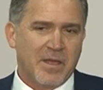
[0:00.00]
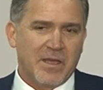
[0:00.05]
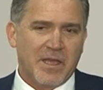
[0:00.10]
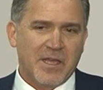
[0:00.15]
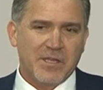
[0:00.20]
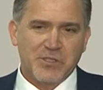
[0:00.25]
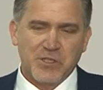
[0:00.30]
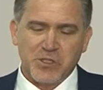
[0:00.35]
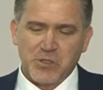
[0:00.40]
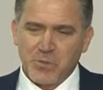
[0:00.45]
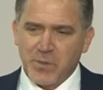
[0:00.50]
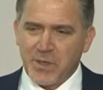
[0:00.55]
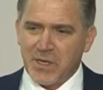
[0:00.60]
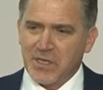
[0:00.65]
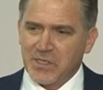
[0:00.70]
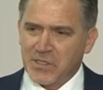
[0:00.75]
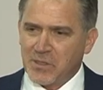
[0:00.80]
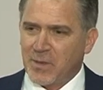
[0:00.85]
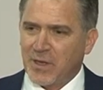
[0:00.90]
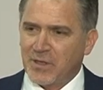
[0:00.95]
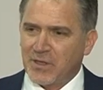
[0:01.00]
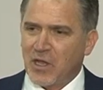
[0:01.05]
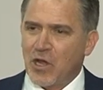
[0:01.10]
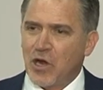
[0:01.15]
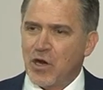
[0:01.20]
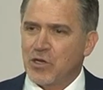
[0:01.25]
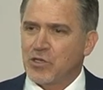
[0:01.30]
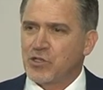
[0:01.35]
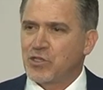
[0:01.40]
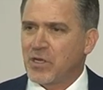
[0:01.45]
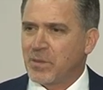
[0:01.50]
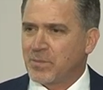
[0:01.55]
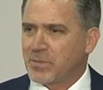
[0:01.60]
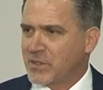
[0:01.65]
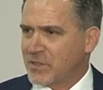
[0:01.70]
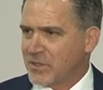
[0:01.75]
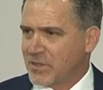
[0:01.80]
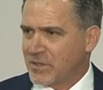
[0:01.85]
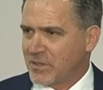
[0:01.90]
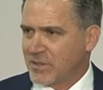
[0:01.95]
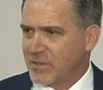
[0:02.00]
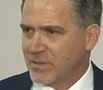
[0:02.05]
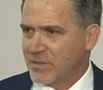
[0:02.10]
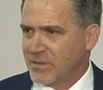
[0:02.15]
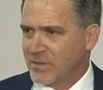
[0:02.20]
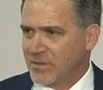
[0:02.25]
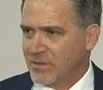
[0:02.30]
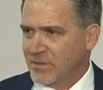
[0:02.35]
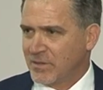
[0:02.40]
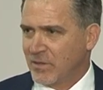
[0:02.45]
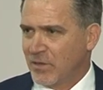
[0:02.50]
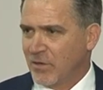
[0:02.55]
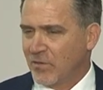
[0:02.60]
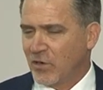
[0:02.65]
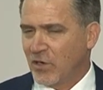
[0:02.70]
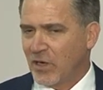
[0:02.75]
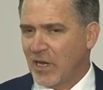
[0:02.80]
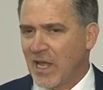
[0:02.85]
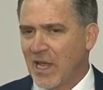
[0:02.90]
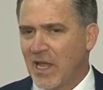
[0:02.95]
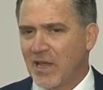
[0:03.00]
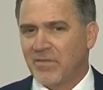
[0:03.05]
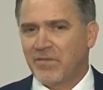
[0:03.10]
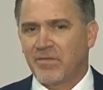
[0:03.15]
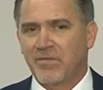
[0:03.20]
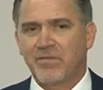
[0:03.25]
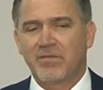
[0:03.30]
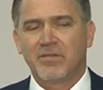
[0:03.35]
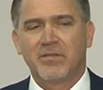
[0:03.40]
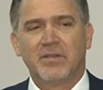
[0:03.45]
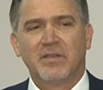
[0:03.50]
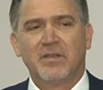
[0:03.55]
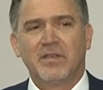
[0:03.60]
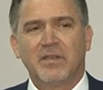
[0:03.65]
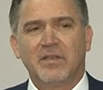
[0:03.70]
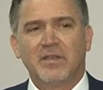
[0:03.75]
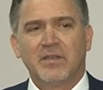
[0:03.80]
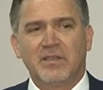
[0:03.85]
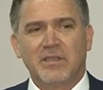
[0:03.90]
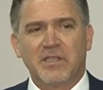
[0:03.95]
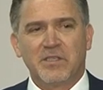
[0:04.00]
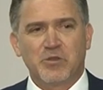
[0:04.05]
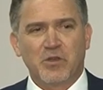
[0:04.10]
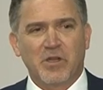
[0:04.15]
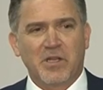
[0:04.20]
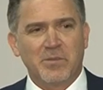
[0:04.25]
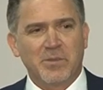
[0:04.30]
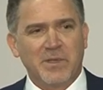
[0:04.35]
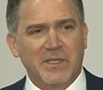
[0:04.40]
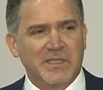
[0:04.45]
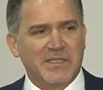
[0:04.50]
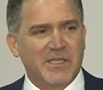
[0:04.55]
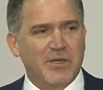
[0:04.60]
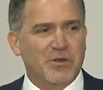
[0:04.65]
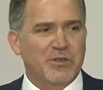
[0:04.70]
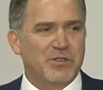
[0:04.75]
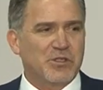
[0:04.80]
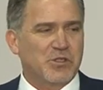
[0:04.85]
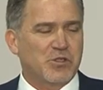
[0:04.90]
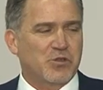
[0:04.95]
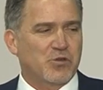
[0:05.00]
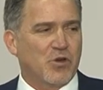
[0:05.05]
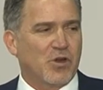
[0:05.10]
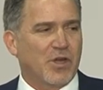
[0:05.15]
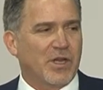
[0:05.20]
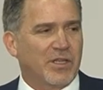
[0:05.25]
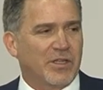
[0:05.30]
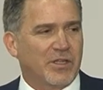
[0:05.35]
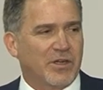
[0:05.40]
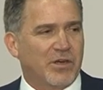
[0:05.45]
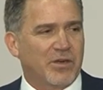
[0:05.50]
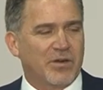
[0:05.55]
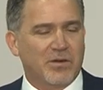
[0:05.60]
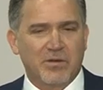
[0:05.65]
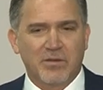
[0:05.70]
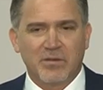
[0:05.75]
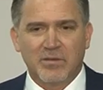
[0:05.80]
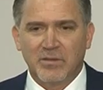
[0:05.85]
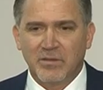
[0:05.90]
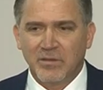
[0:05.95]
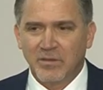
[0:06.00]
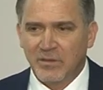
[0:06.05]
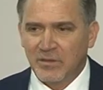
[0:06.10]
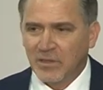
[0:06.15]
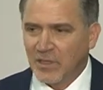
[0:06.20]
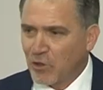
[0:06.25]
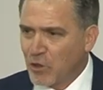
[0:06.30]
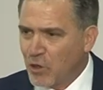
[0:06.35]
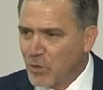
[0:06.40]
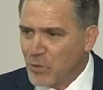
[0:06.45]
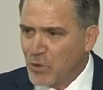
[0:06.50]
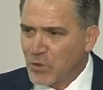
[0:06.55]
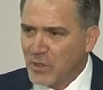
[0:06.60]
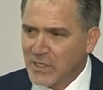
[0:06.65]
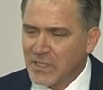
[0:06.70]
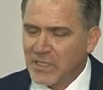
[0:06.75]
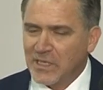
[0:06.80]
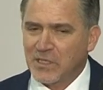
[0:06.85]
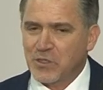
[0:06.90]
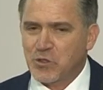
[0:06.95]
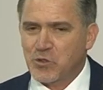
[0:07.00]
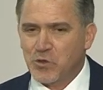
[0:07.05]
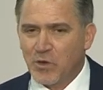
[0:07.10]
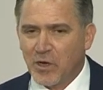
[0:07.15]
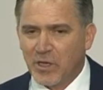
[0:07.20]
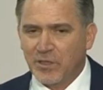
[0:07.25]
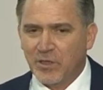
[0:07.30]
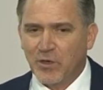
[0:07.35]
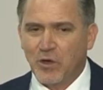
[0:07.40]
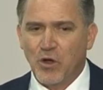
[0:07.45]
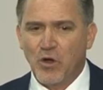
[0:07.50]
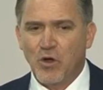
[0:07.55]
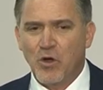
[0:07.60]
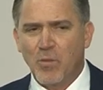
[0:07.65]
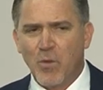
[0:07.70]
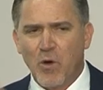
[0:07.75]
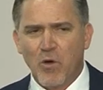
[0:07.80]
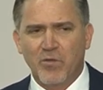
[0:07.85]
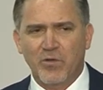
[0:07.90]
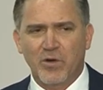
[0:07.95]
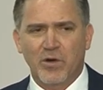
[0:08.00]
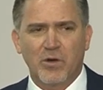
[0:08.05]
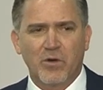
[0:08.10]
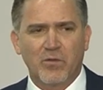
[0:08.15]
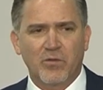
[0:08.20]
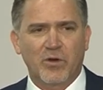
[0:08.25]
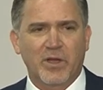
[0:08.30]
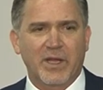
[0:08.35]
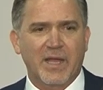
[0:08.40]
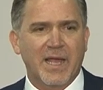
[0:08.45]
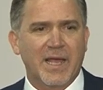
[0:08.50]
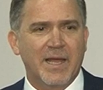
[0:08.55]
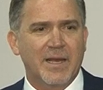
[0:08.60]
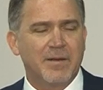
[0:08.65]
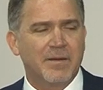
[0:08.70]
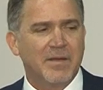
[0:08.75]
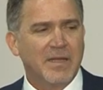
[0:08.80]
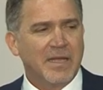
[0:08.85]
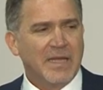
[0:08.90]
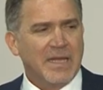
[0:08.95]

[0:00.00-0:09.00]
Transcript: And she speaks about the hardships of her life, the Israeli military destroying their little community, destroying their home over and over again.